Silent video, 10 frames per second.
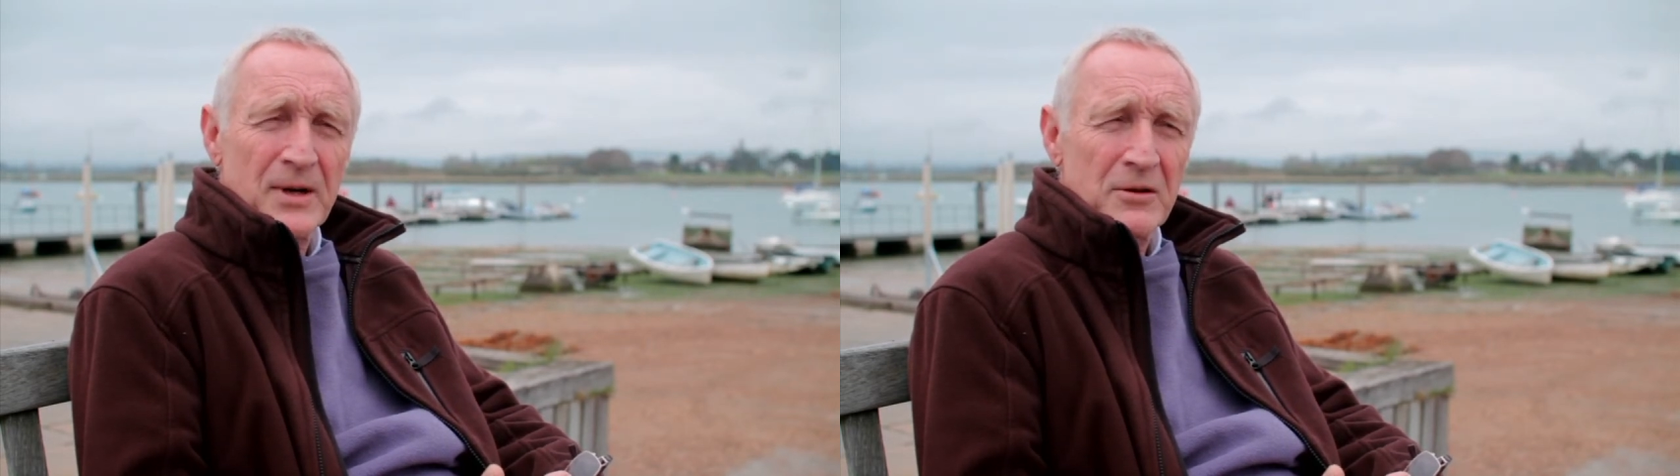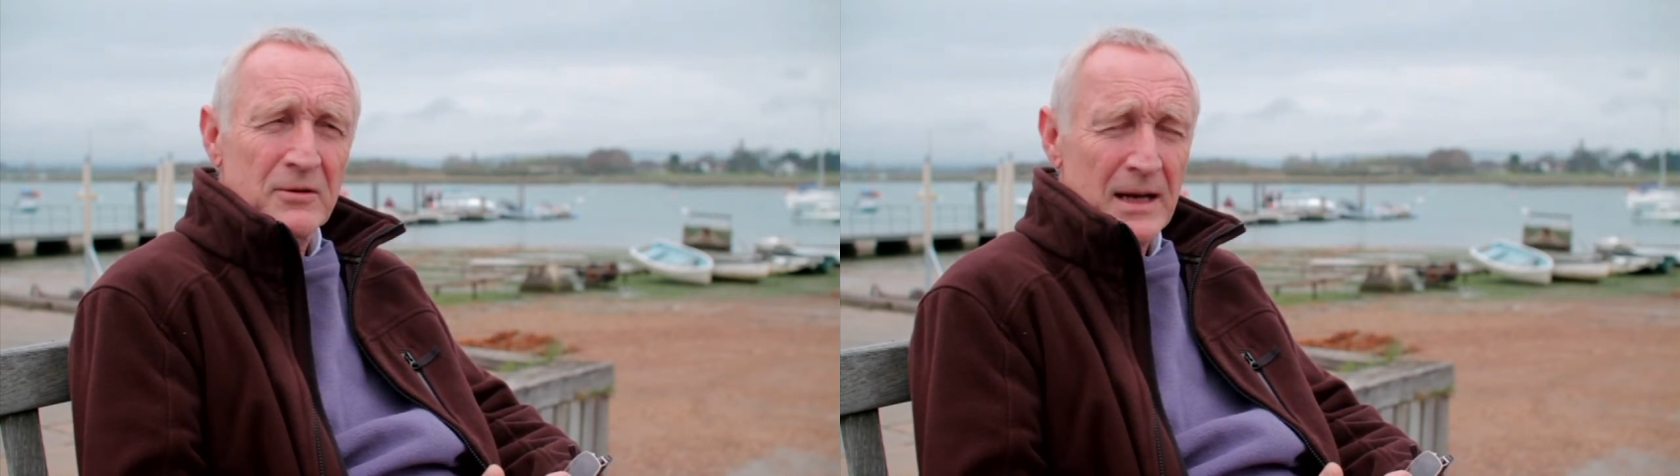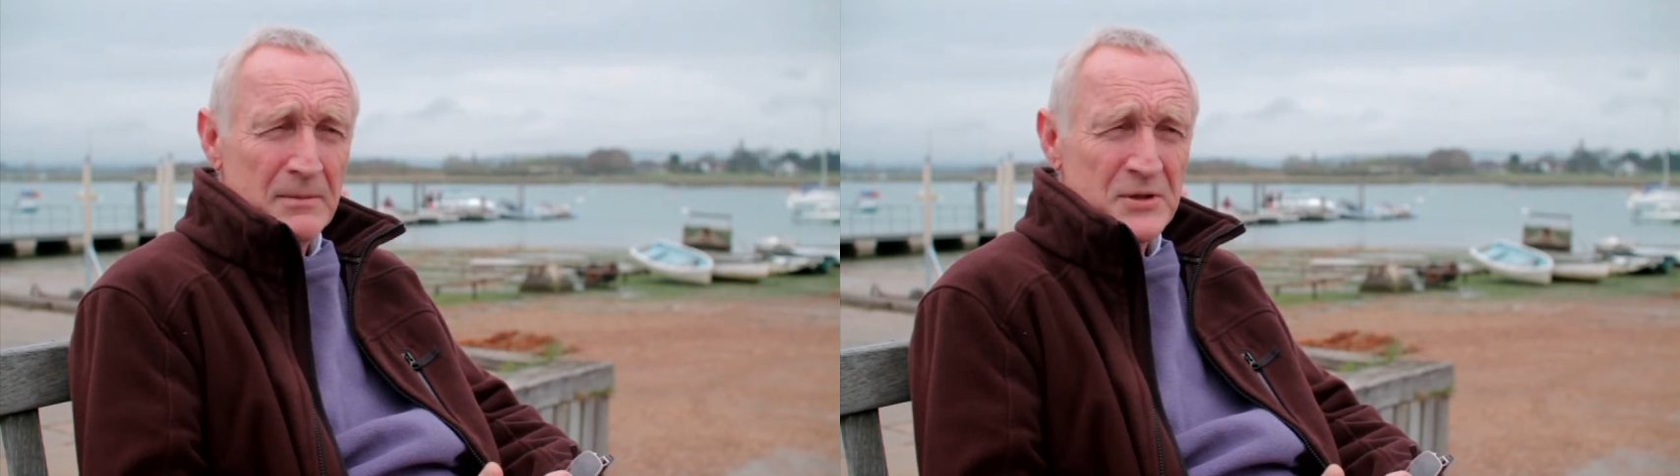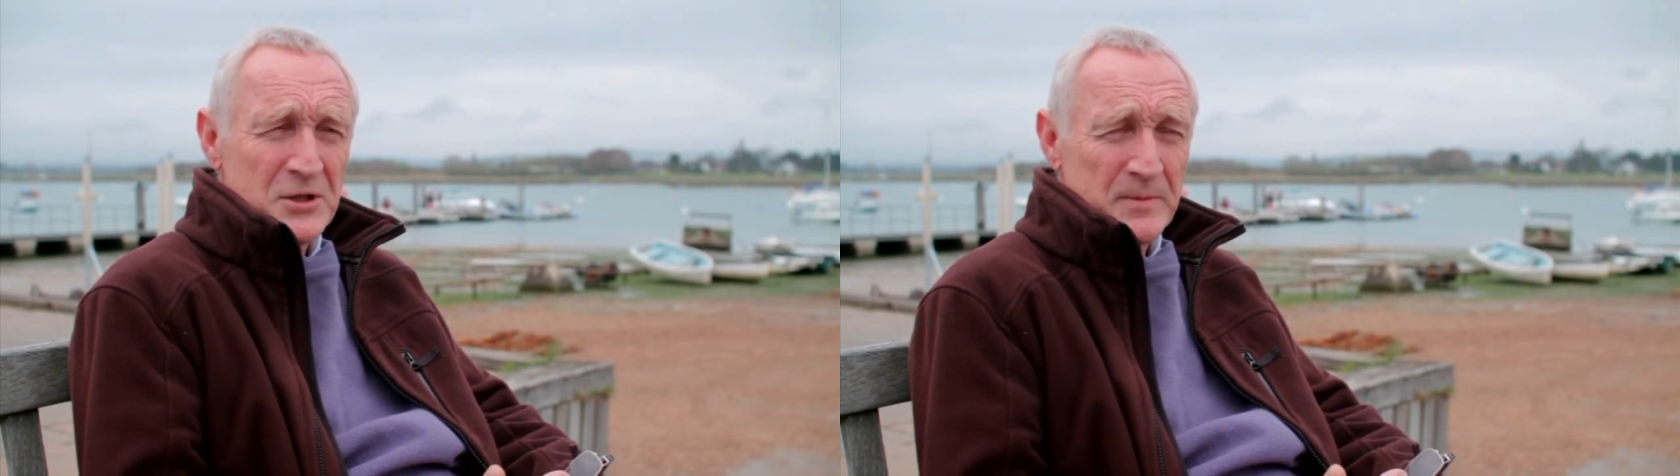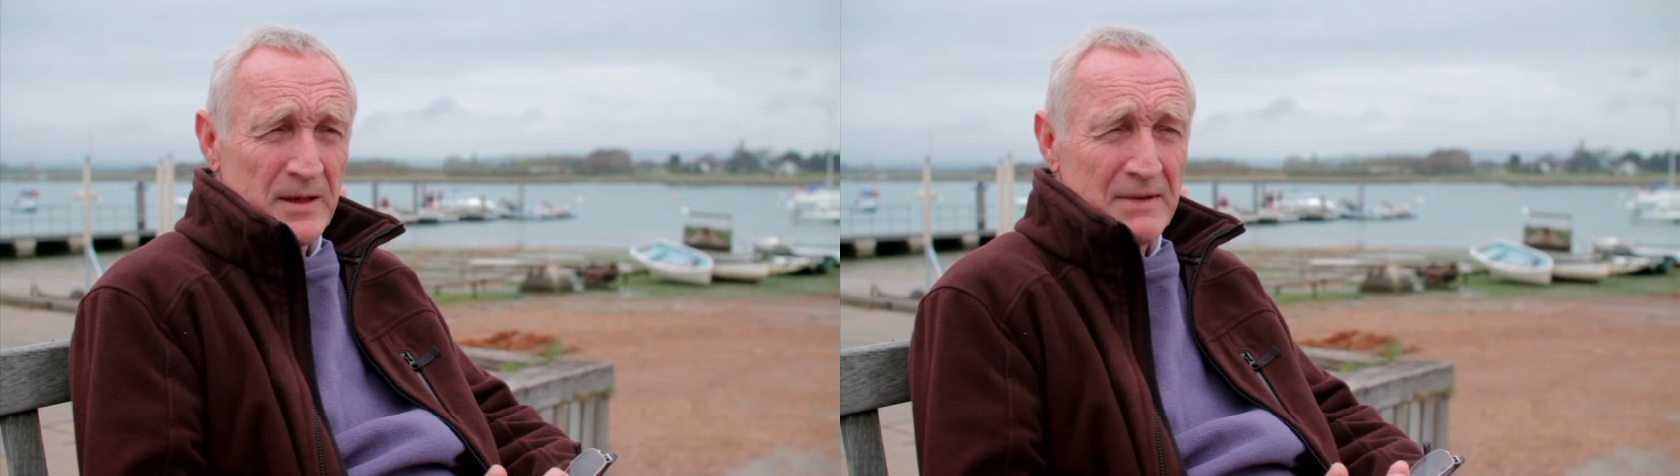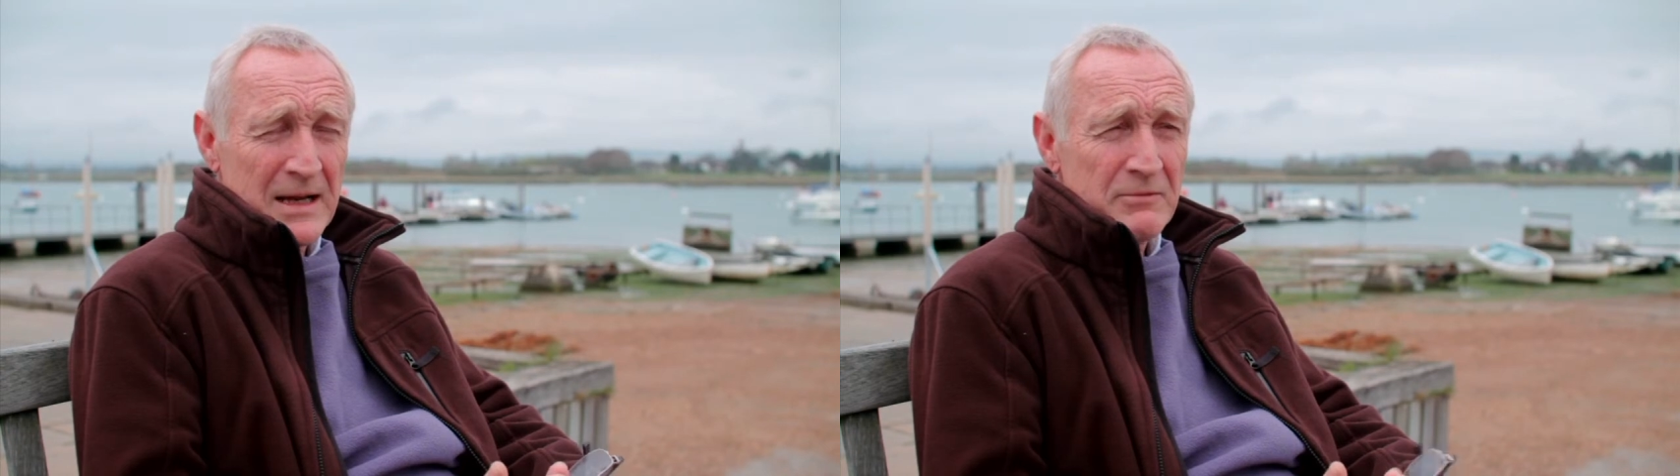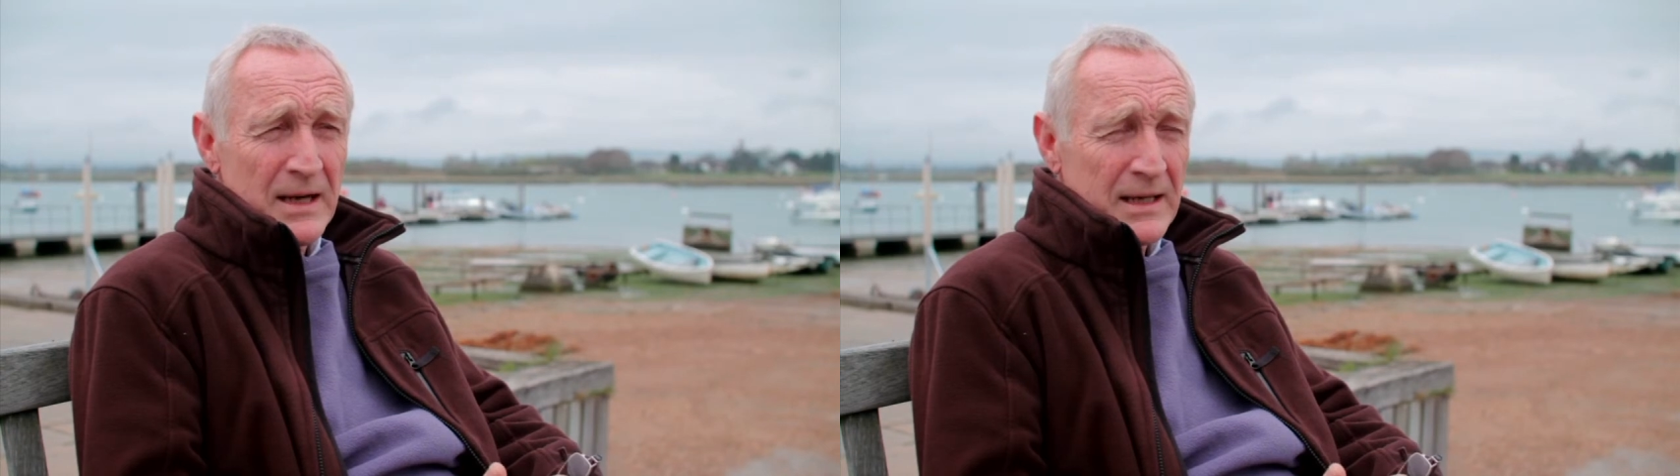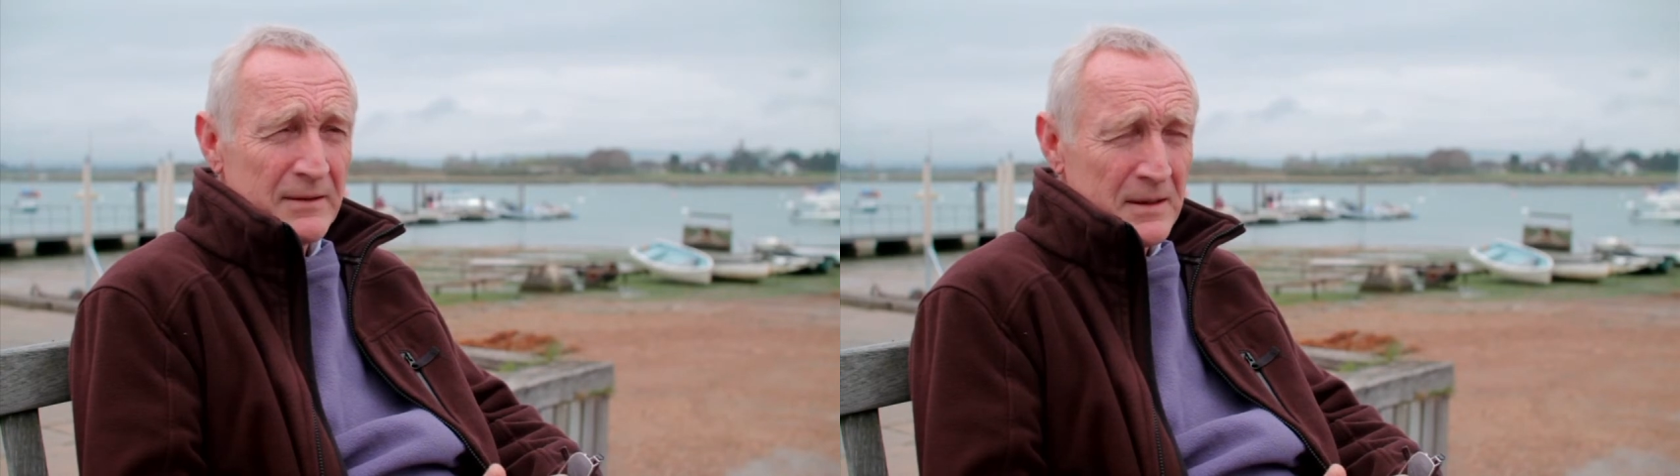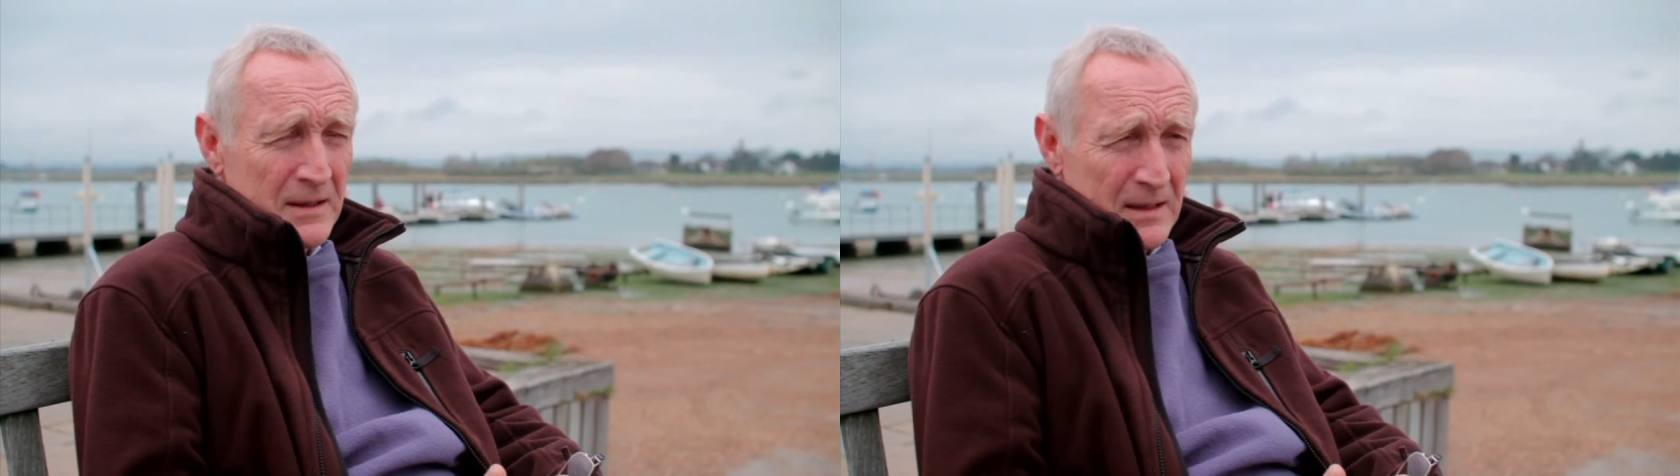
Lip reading: program, which has been now running,